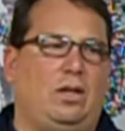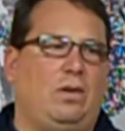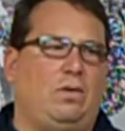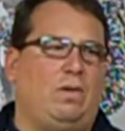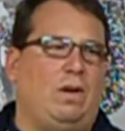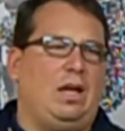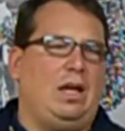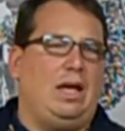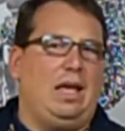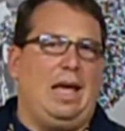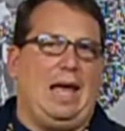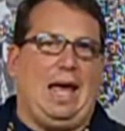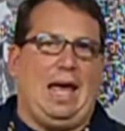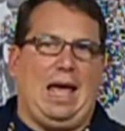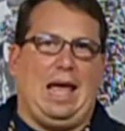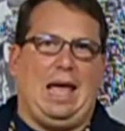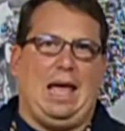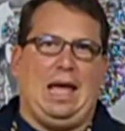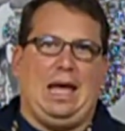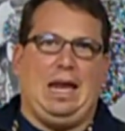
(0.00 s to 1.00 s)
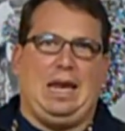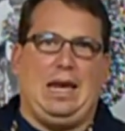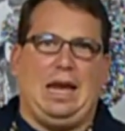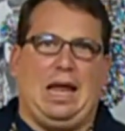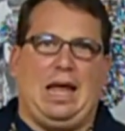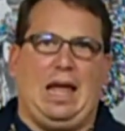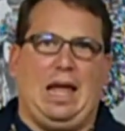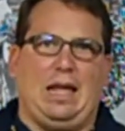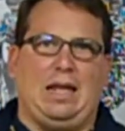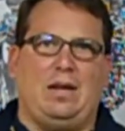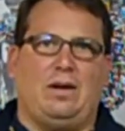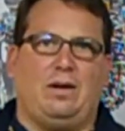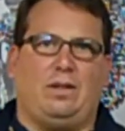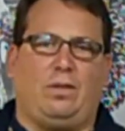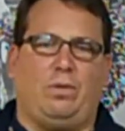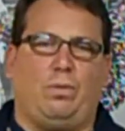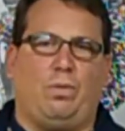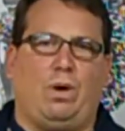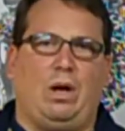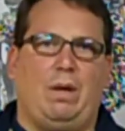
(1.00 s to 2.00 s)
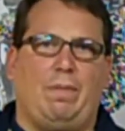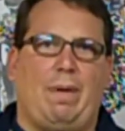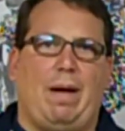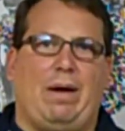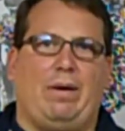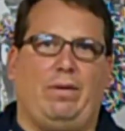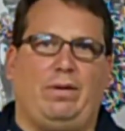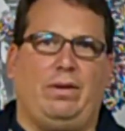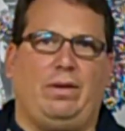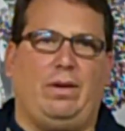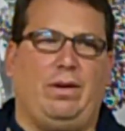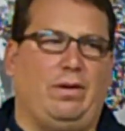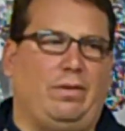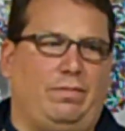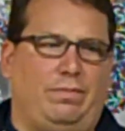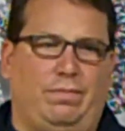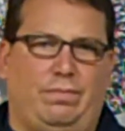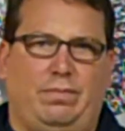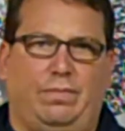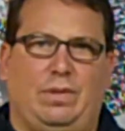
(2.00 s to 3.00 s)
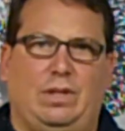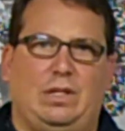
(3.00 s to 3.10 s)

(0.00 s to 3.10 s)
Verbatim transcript: to do, and I, you don't have to worry about you know